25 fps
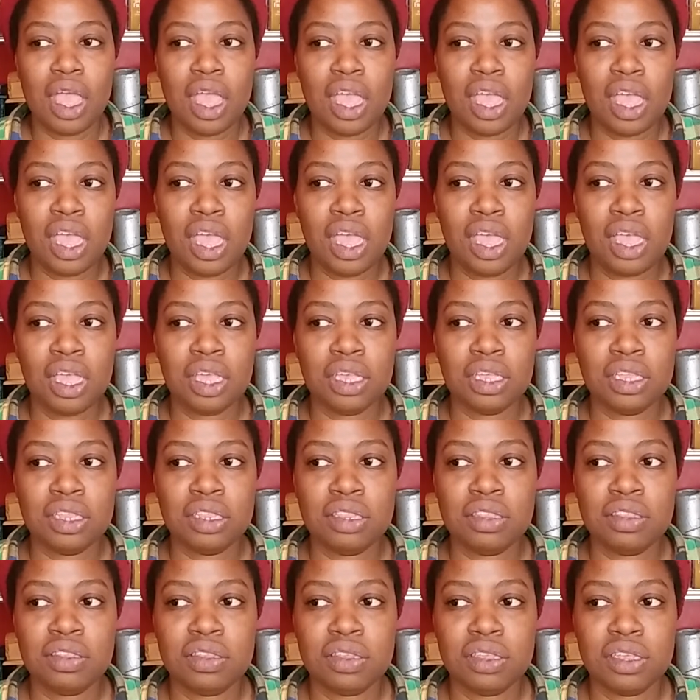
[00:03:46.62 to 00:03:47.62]

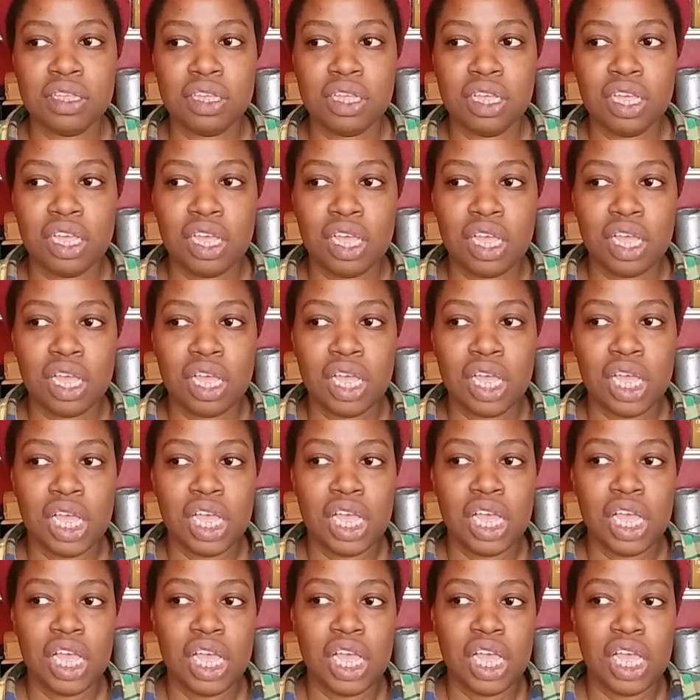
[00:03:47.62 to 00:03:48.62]
And
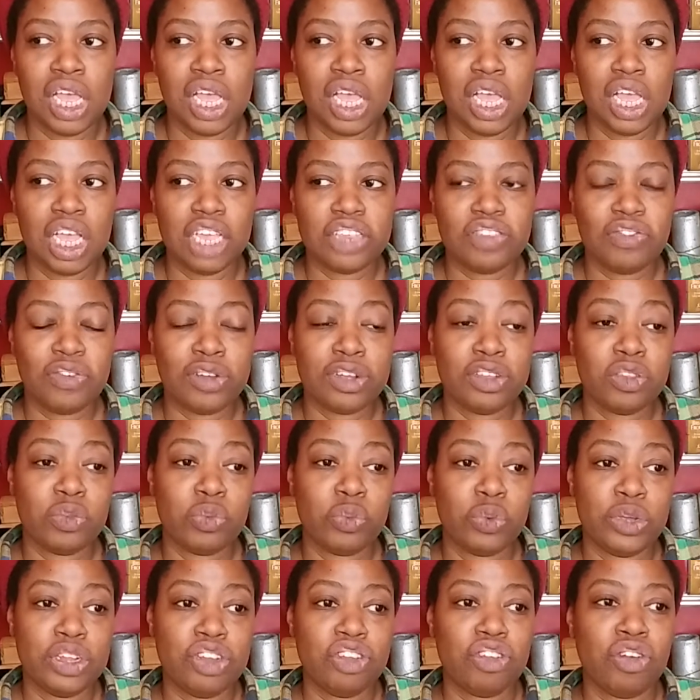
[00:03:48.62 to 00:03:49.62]
as far as
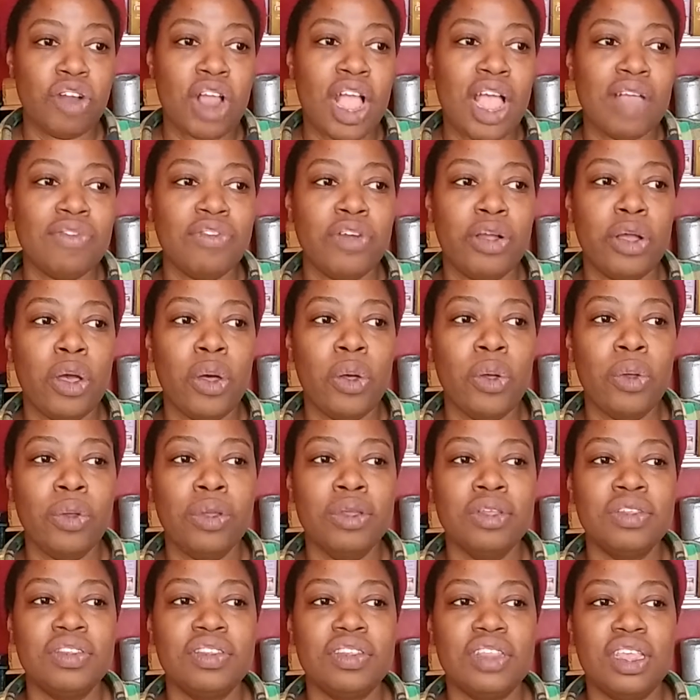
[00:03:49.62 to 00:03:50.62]
witchcraft
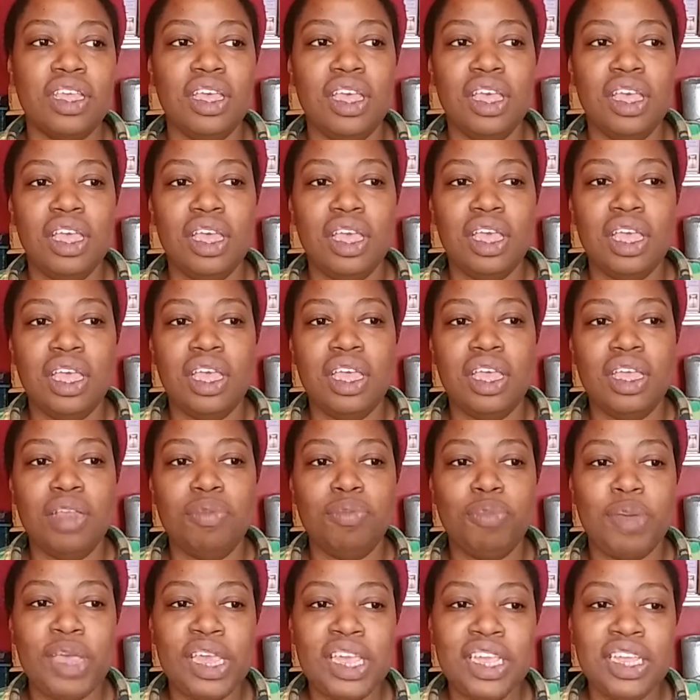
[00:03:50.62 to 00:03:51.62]
goes and
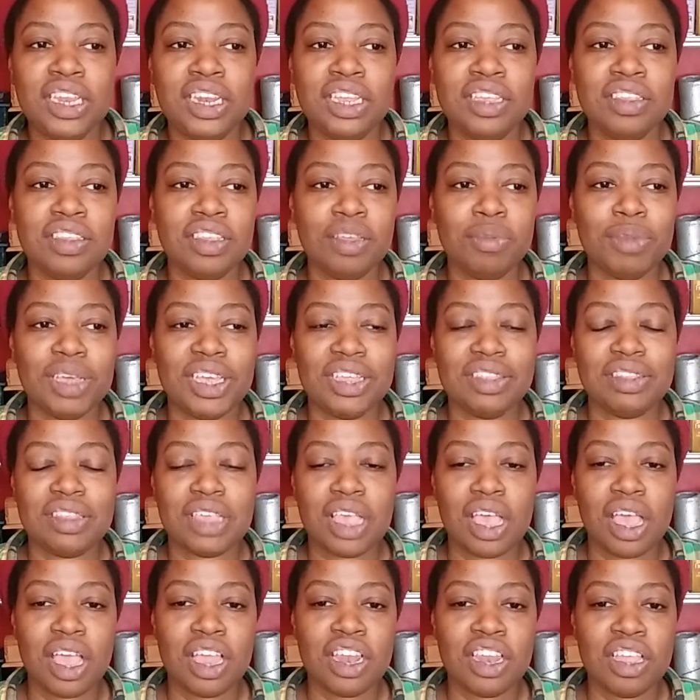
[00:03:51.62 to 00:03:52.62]
paganism, it's
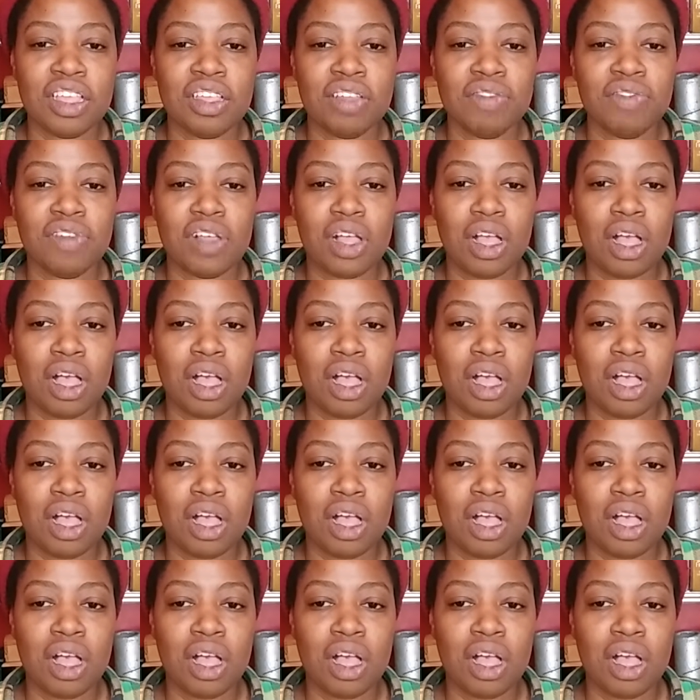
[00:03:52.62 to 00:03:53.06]
kind of,